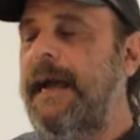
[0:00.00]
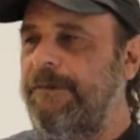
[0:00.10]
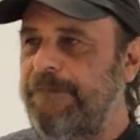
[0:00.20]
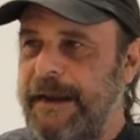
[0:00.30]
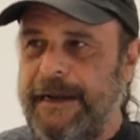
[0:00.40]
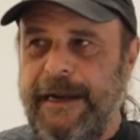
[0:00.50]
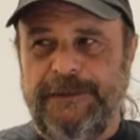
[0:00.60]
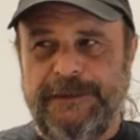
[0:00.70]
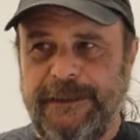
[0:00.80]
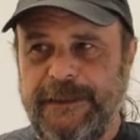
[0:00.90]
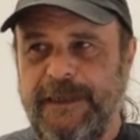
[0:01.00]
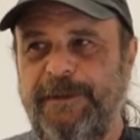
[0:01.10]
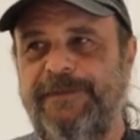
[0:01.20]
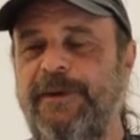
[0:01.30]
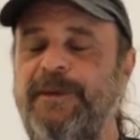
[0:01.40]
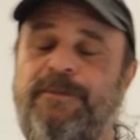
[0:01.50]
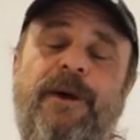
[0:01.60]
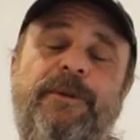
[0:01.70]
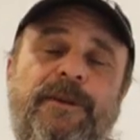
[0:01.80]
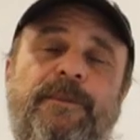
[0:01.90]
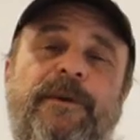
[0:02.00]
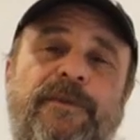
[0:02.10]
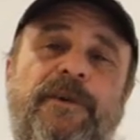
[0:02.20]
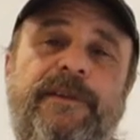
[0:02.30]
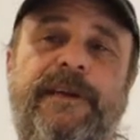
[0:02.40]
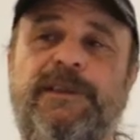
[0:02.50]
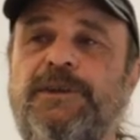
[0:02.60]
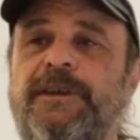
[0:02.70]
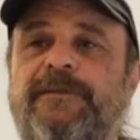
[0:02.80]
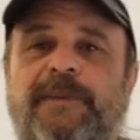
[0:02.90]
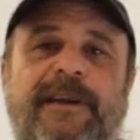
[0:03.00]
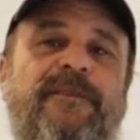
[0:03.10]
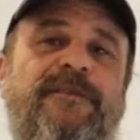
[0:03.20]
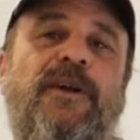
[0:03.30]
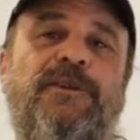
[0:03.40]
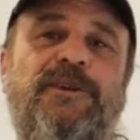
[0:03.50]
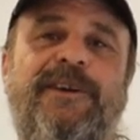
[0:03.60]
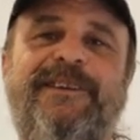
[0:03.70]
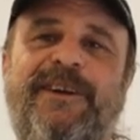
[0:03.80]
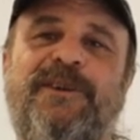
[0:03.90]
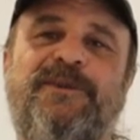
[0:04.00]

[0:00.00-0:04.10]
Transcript: I ran it out just a little bit further, probably a little bit further than I should have, but it felt good, you know.